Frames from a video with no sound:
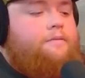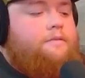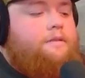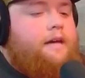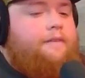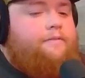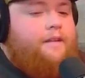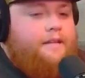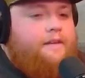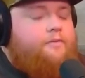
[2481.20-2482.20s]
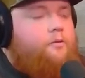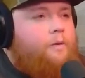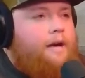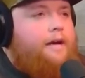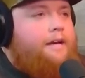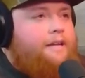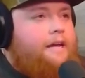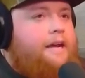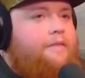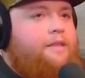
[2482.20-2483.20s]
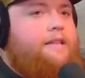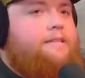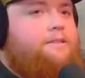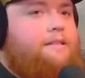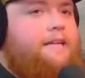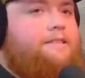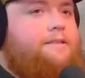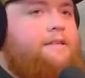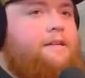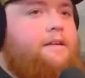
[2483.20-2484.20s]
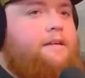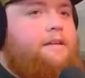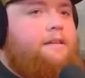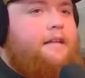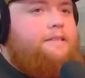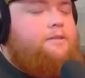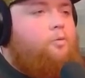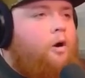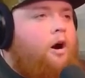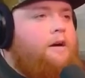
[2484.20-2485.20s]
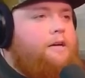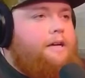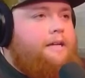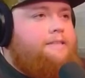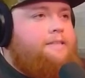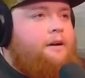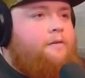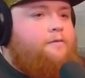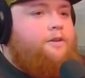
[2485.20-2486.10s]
life in a different way. And I think that's the walk in itself.